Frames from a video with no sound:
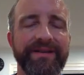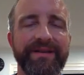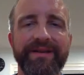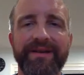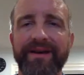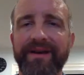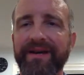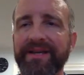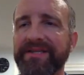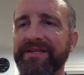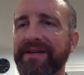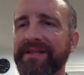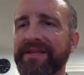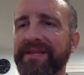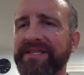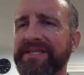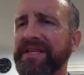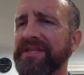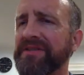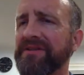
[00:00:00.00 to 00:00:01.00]
It's not in
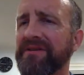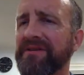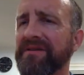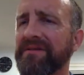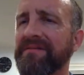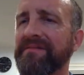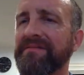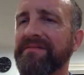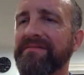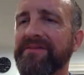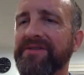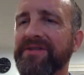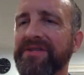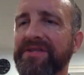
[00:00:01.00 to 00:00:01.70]
the center, which is a